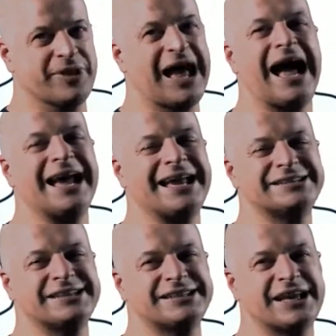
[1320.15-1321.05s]
The high
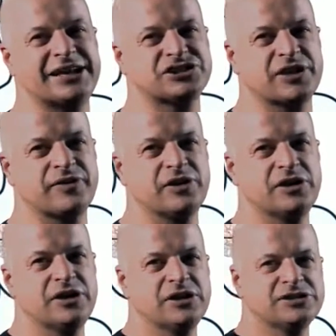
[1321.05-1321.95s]
ACTH level
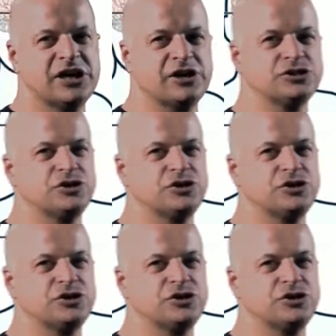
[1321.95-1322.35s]
tells